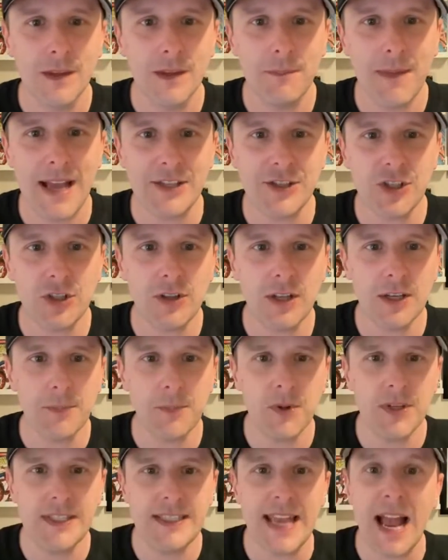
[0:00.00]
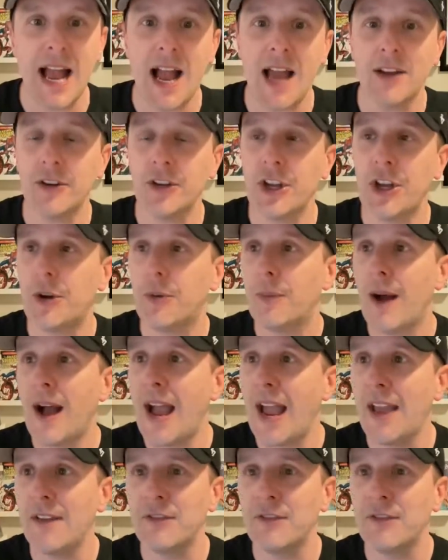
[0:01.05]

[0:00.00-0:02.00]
Master Collector Points. Yeah, I don't know. I